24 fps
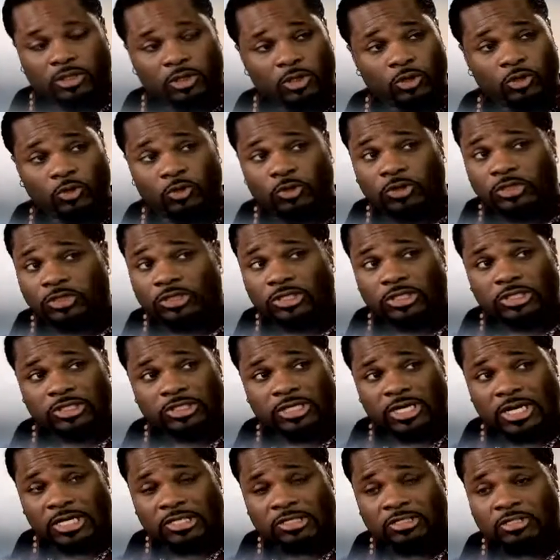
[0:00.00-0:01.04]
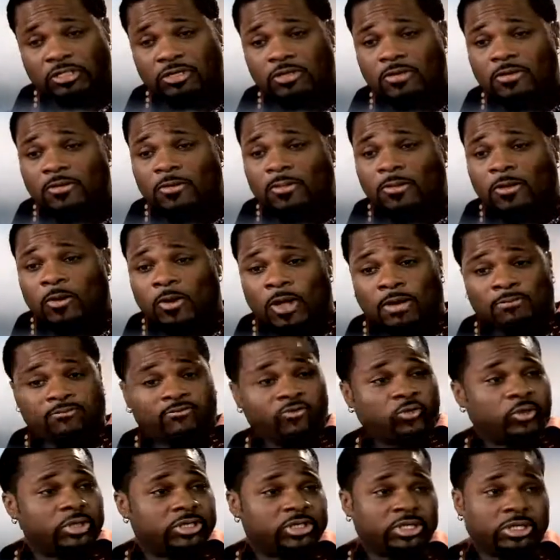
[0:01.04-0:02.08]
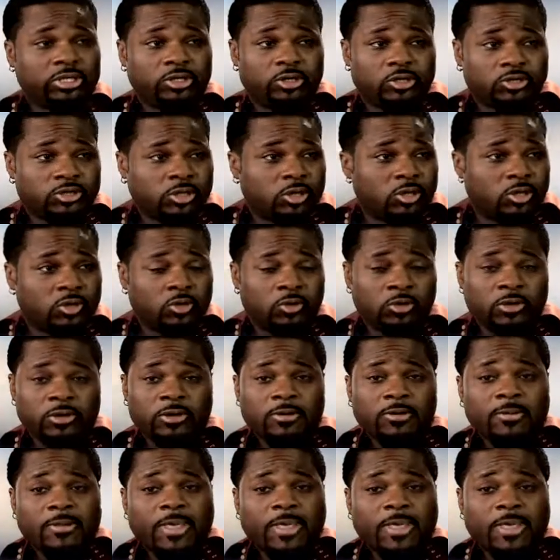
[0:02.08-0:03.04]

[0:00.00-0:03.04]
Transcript: huge success. You know, I'm 14 years old,